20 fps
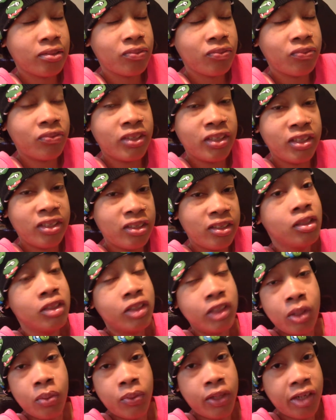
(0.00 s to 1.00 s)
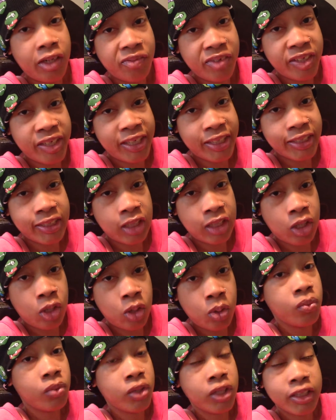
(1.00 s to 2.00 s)
What? So whenever he gets home,
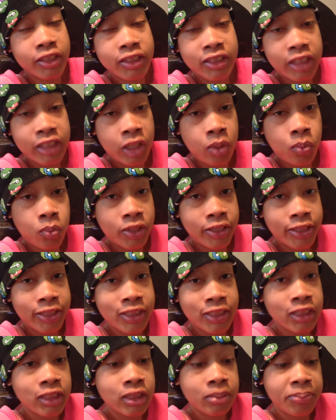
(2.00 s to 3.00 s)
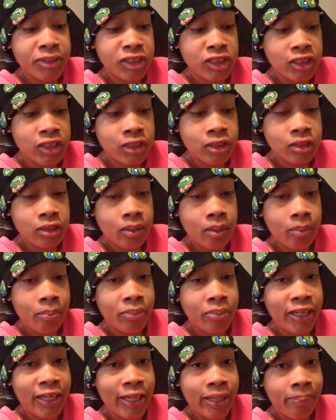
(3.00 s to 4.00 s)
we're going to see what the suspicious
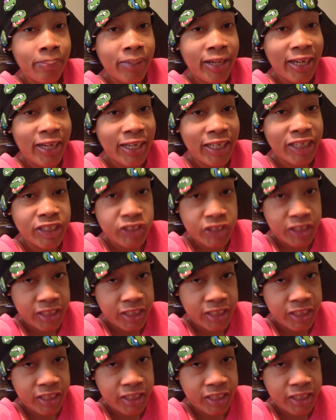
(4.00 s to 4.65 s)
black package